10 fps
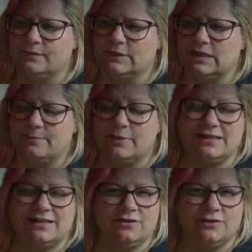But I
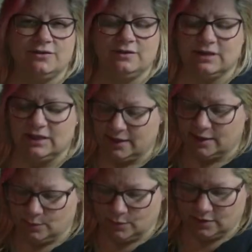still do client
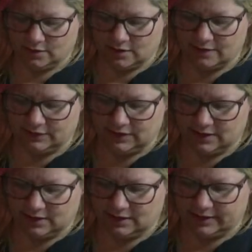work. I have a lot of
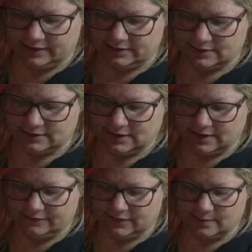clients that
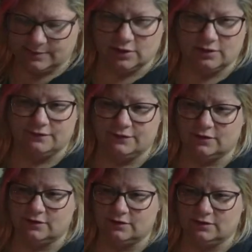I've kept on for,
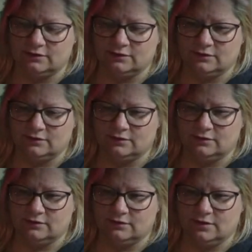
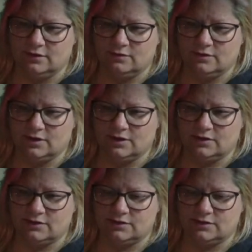oh gosh.